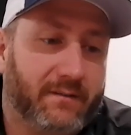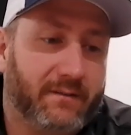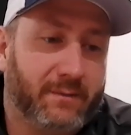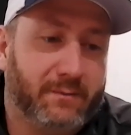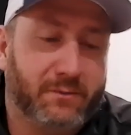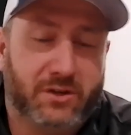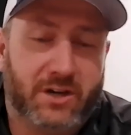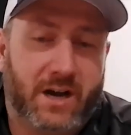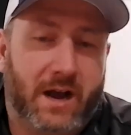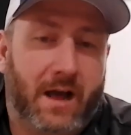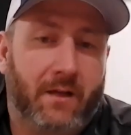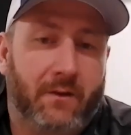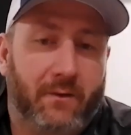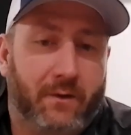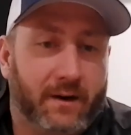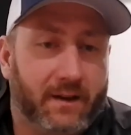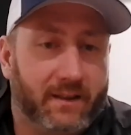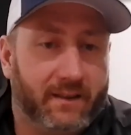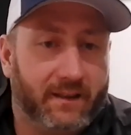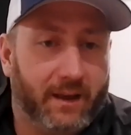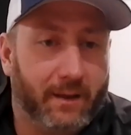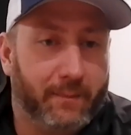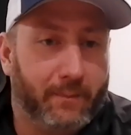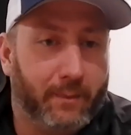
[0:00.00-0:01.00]
from shallower
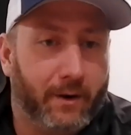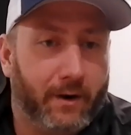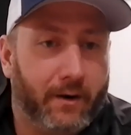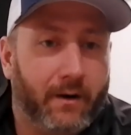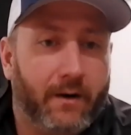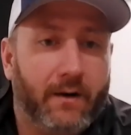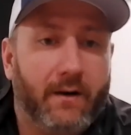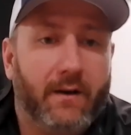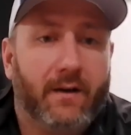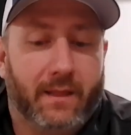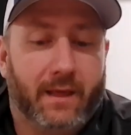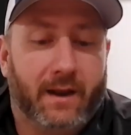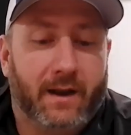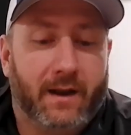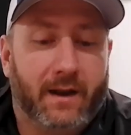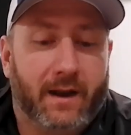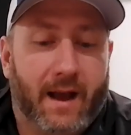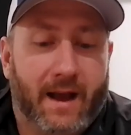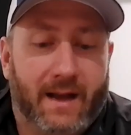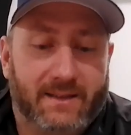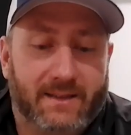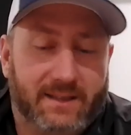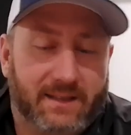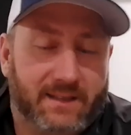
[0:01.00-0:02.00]
to deeper. And then
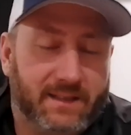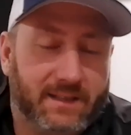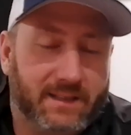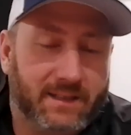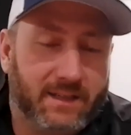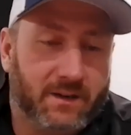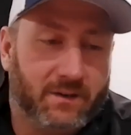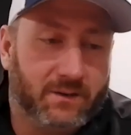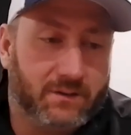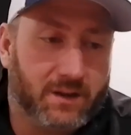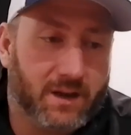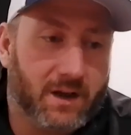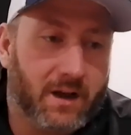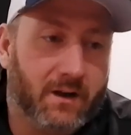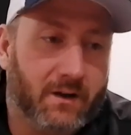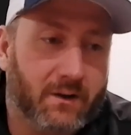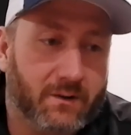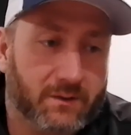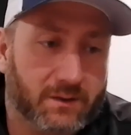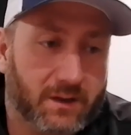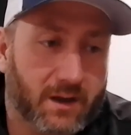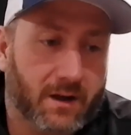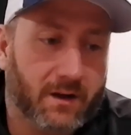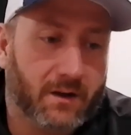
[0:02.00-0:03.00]
as the season goes on,
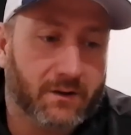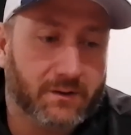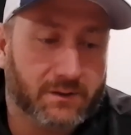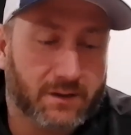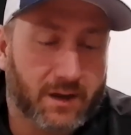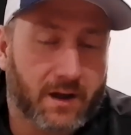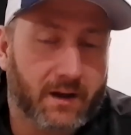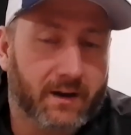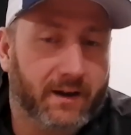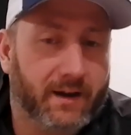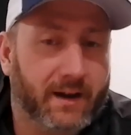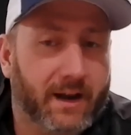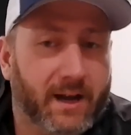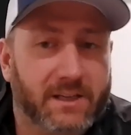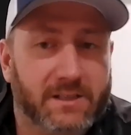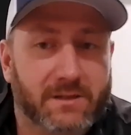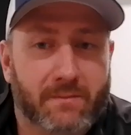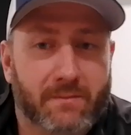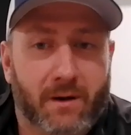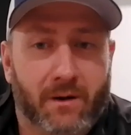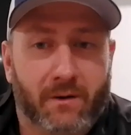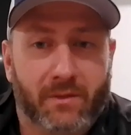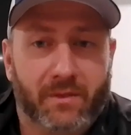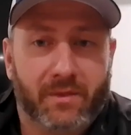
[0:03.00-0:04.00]
you catch
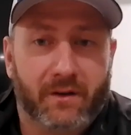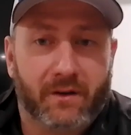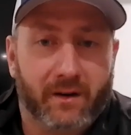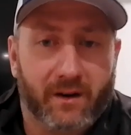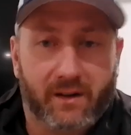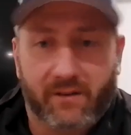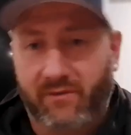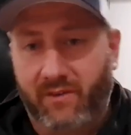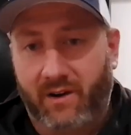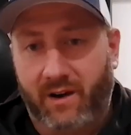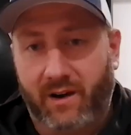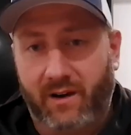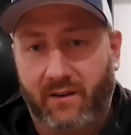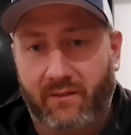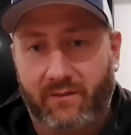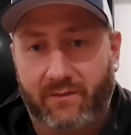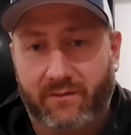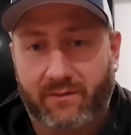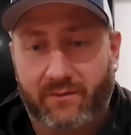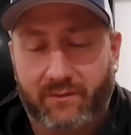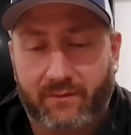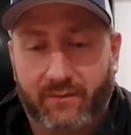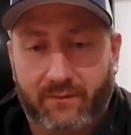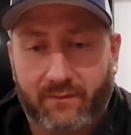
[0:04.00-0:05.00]
them out in 35
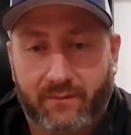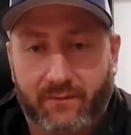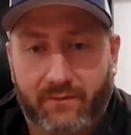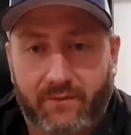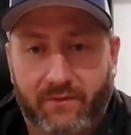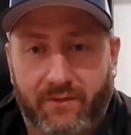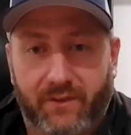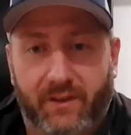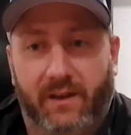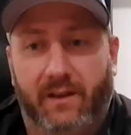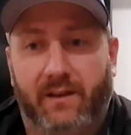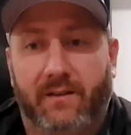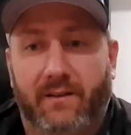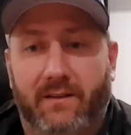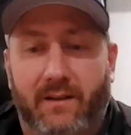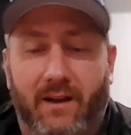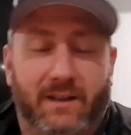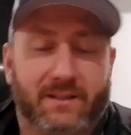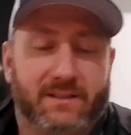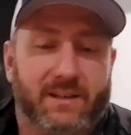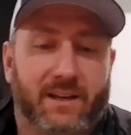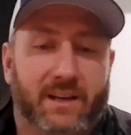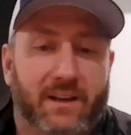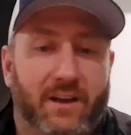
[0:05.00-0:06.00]
feet.
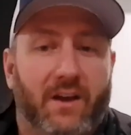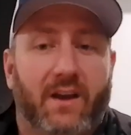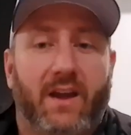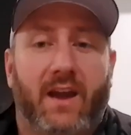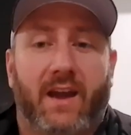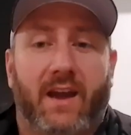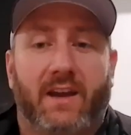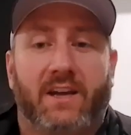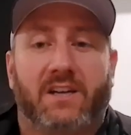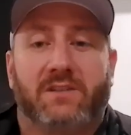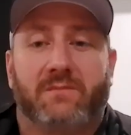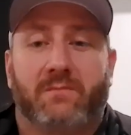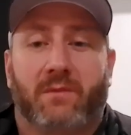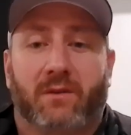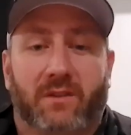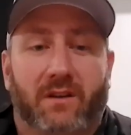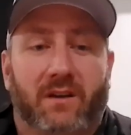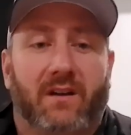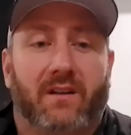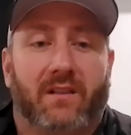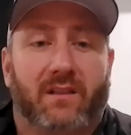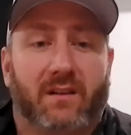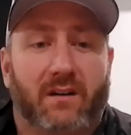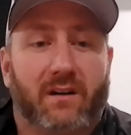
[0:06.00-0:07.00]
Not saying you can't catch them out
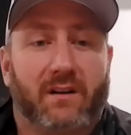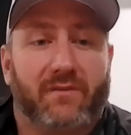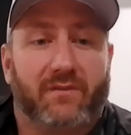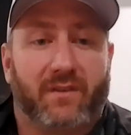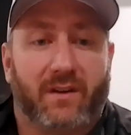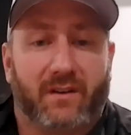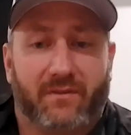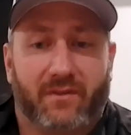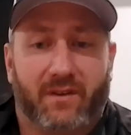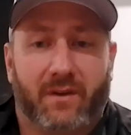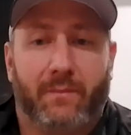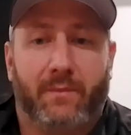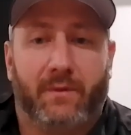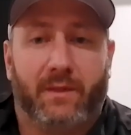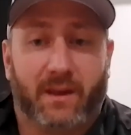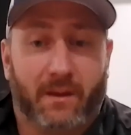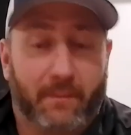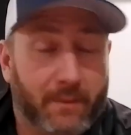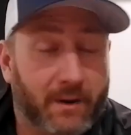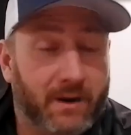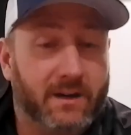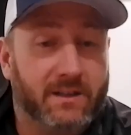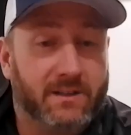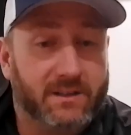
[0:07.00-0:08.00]
there in 35 feet, but the
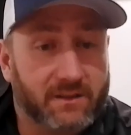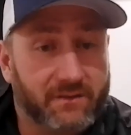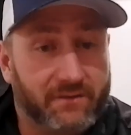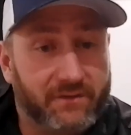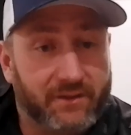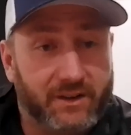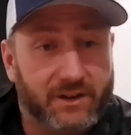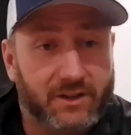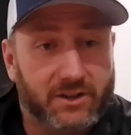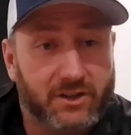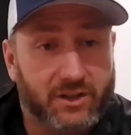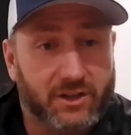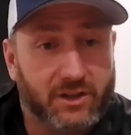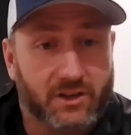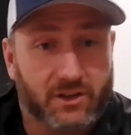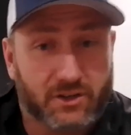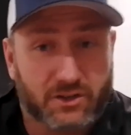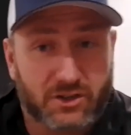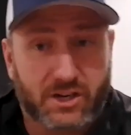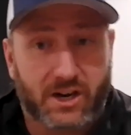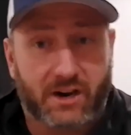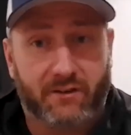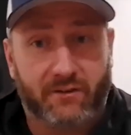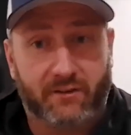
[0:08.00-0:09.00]
abundance of fish,
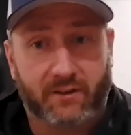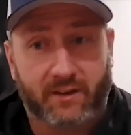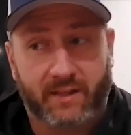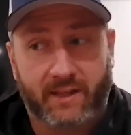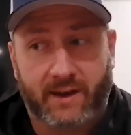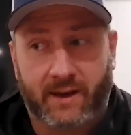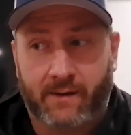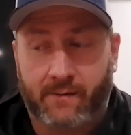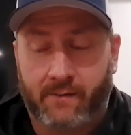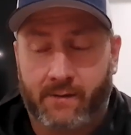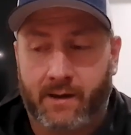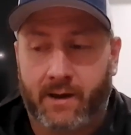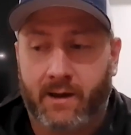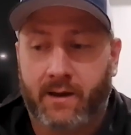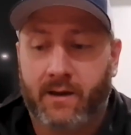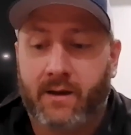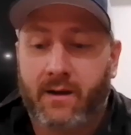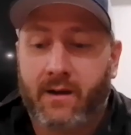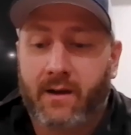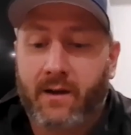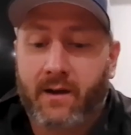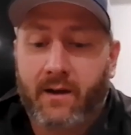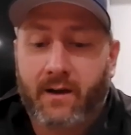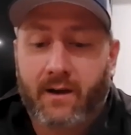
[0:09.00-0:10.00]
they're generally that way.
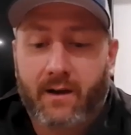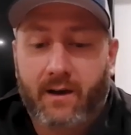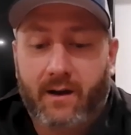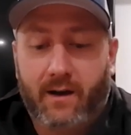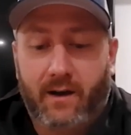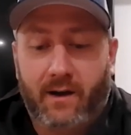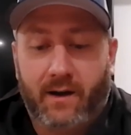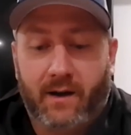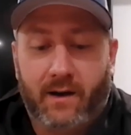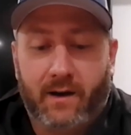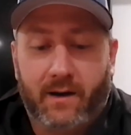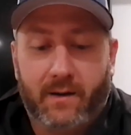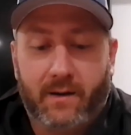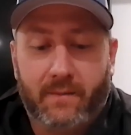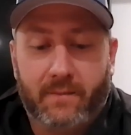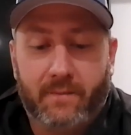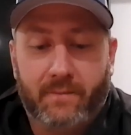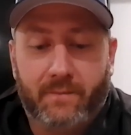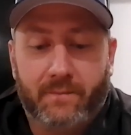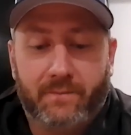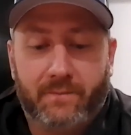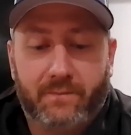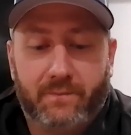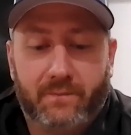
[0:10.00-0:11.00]

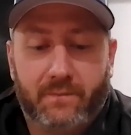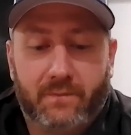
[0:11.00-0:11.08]
Um,